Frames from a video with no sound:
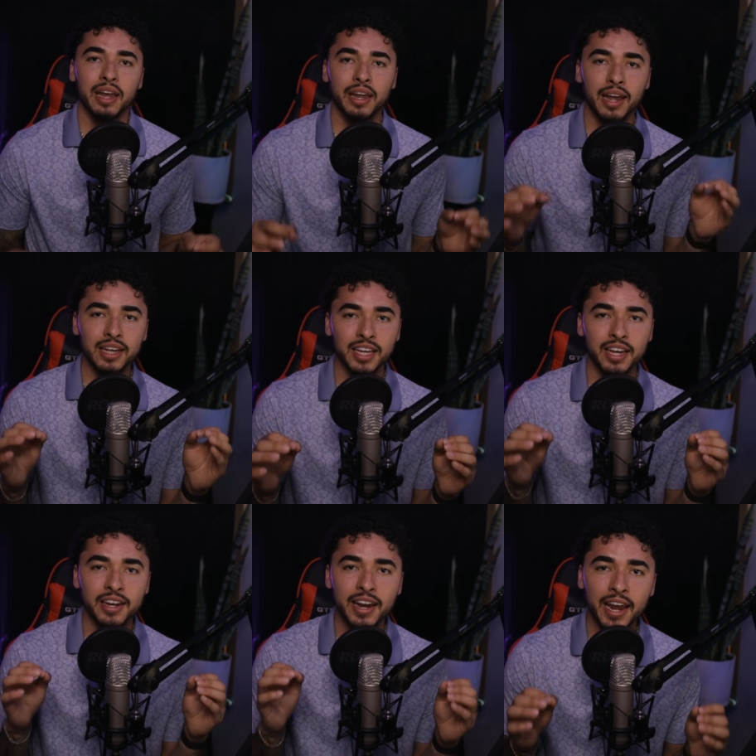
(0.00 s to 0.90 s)
It has a
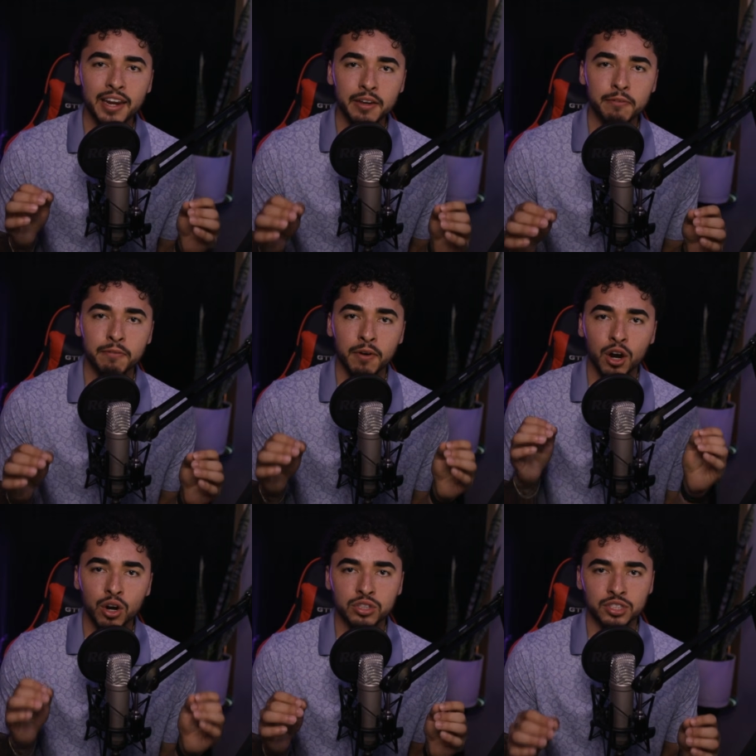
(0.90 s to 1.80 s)
native
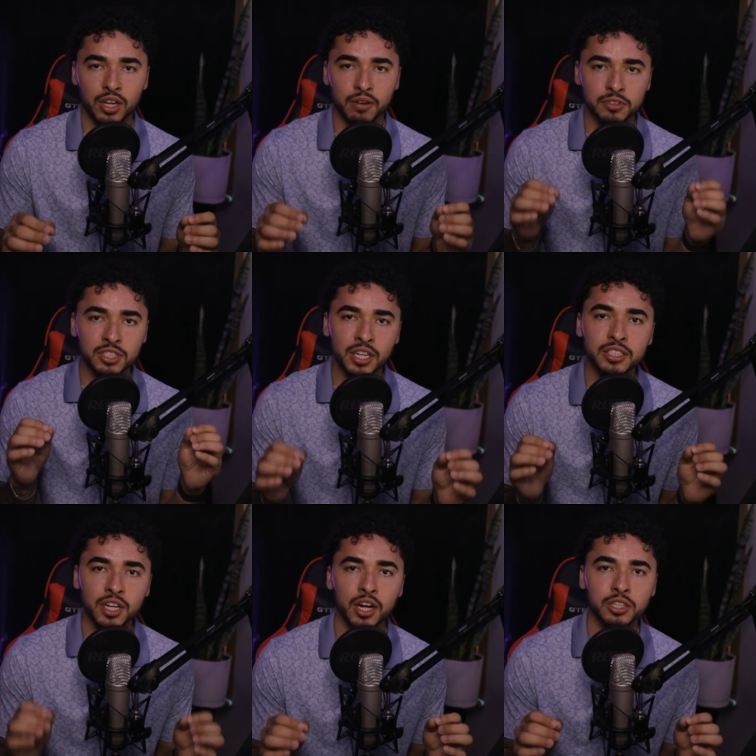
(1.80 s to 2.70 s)
hertz of
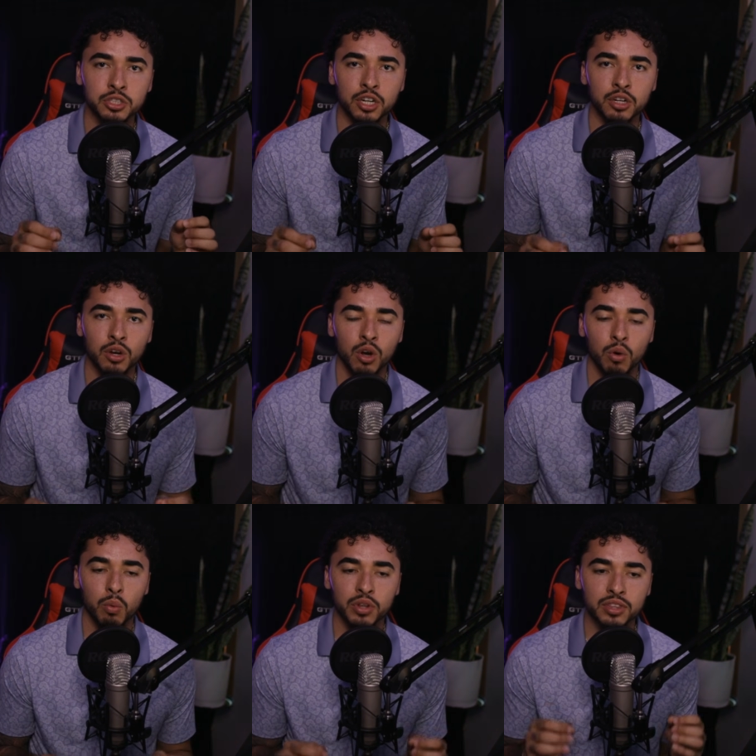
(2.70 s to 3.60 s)
600
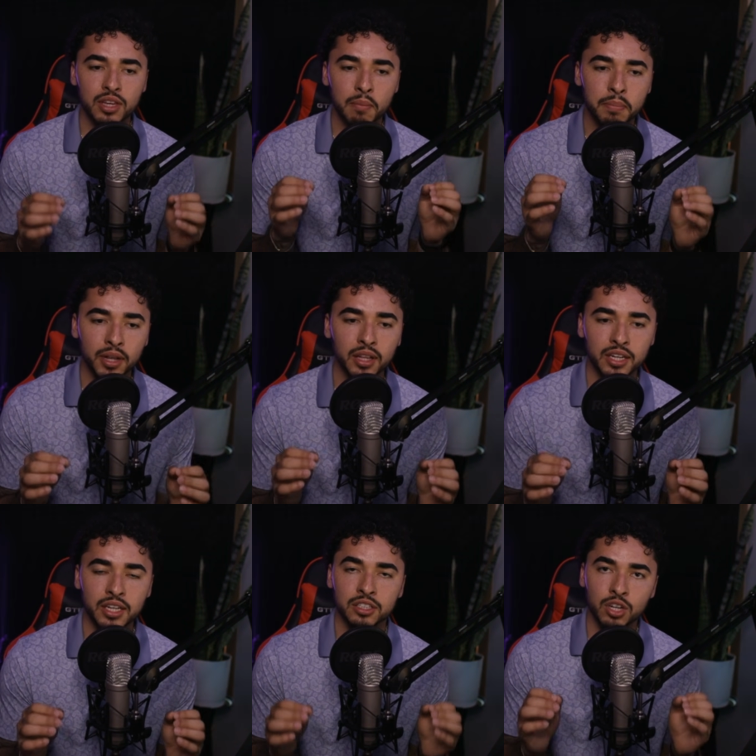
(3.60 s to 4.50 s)
with the
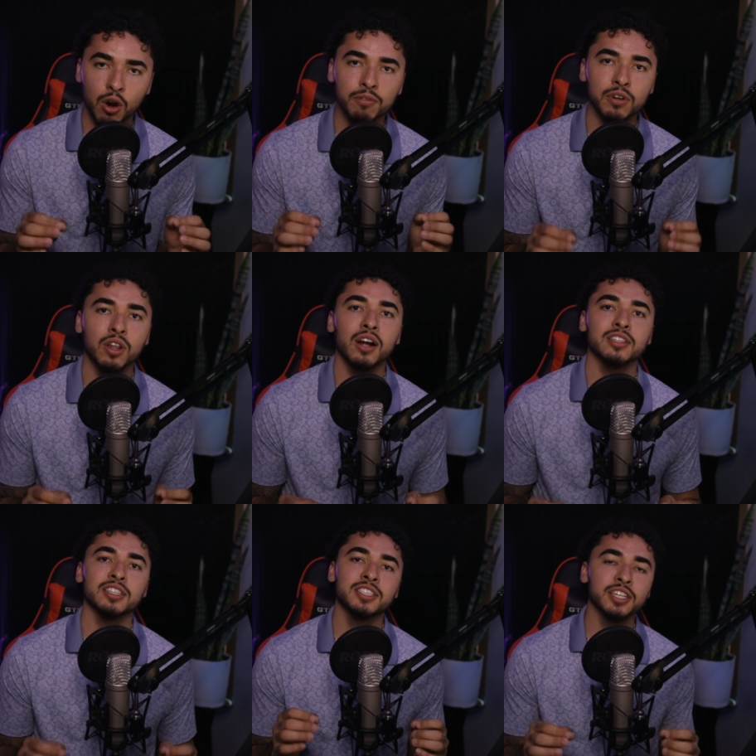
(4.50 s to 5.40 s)
ability to overclock
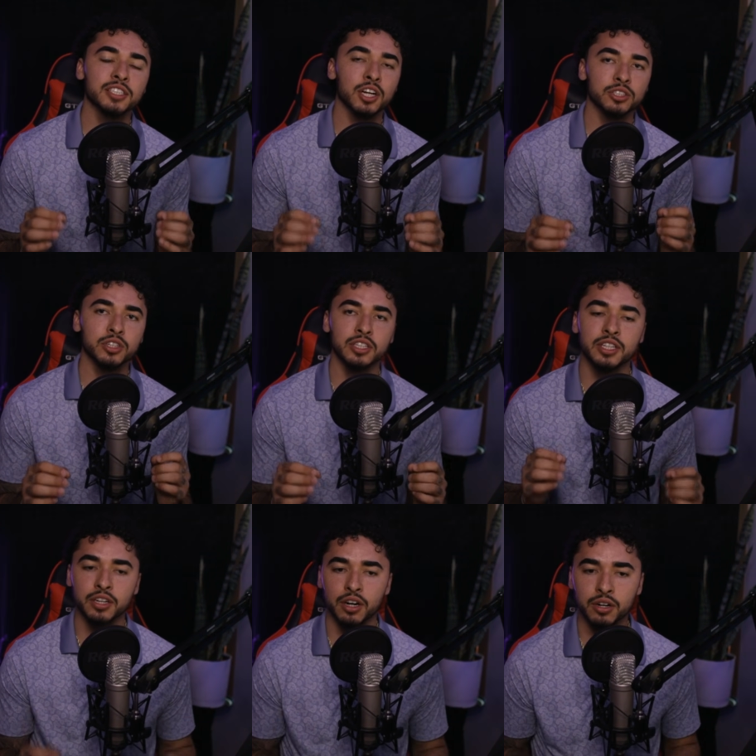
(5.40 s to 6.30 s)
to
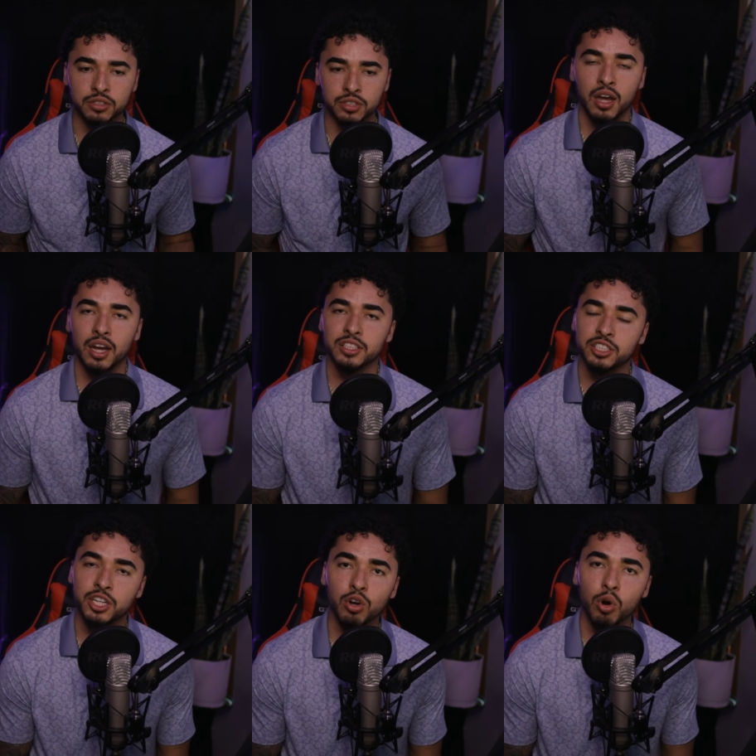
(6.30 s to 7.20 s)
610 hertz, a
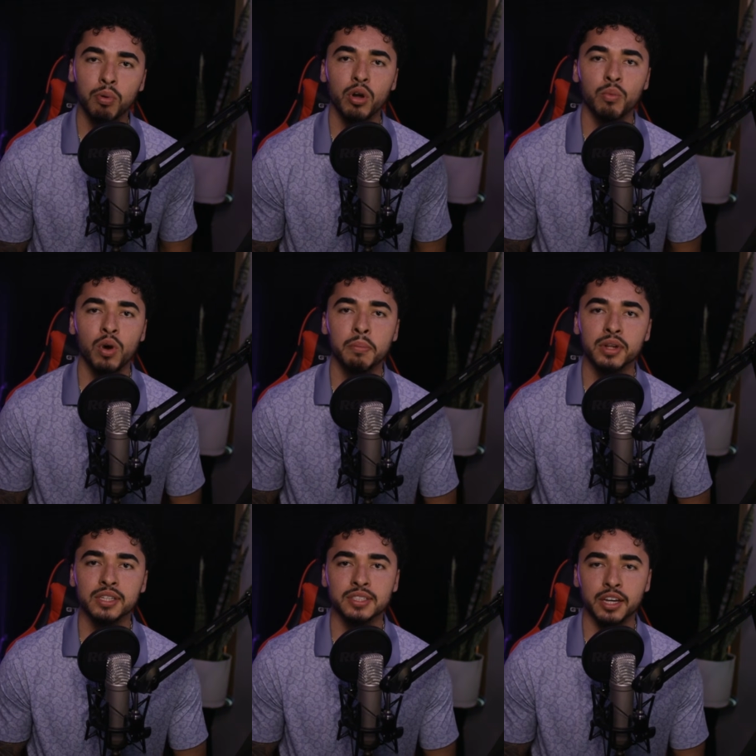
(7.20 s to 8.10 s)
0.1
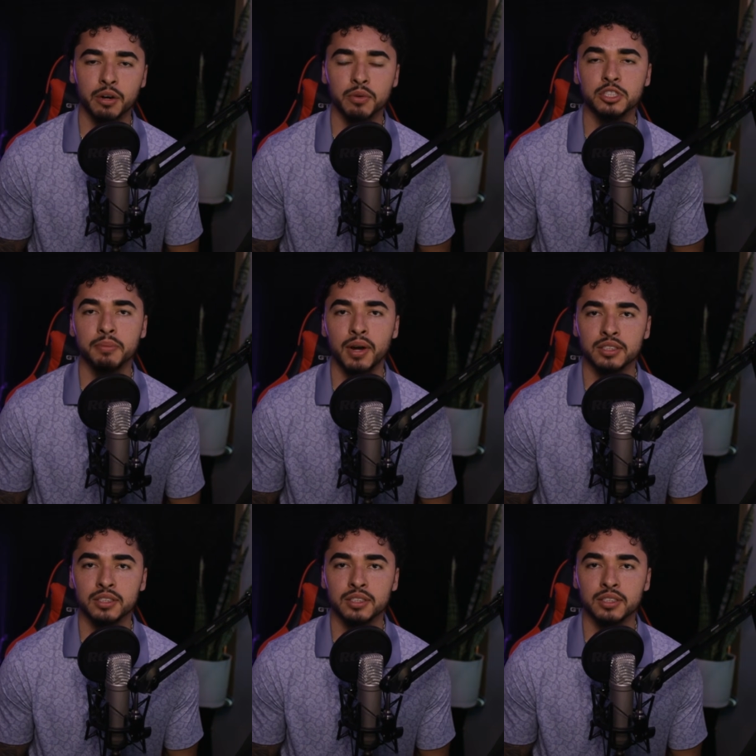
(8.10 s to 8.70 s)
millisecond response